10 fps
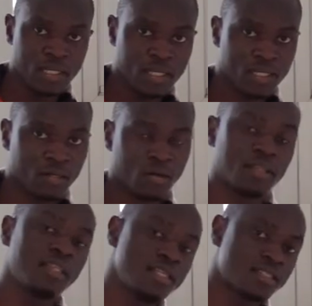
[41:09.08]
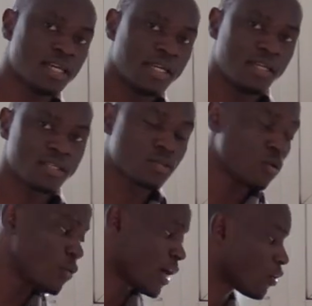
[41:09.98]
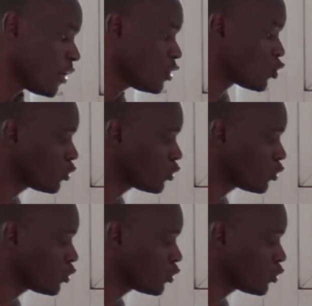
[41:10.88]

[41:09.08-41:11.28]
B on this side. So we are going